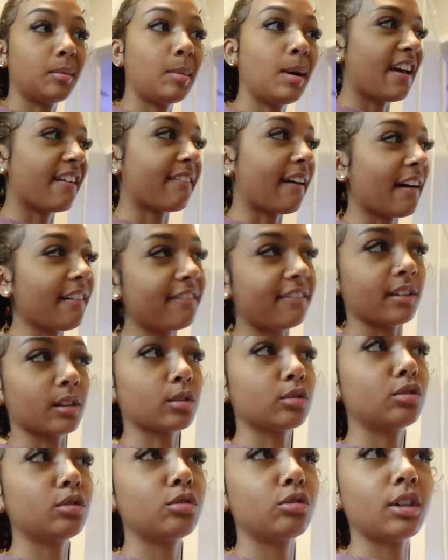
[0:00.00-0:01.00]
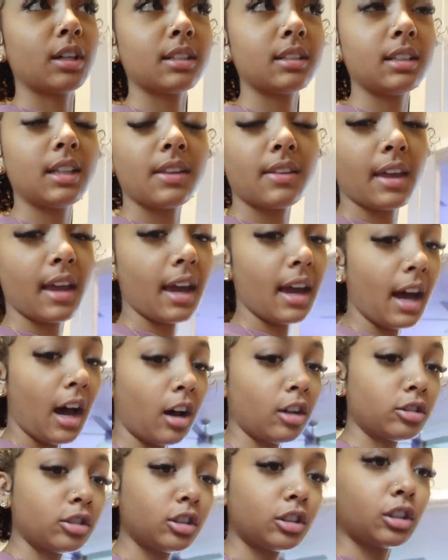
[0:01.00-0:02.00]
If I feel too dressy in that,
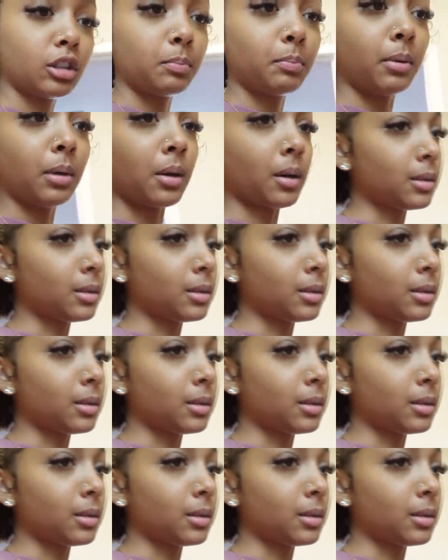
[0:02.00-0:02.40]
I'll just put